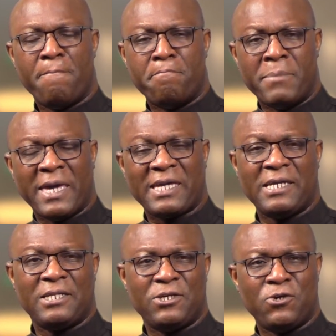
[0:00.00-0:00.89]

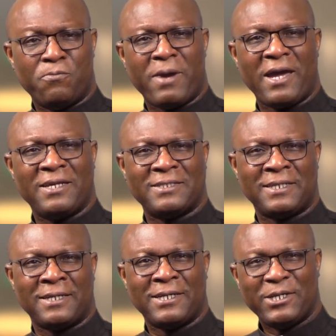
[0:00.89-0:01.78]
making
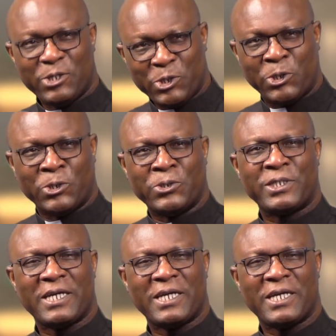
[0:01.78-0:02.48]
humanity good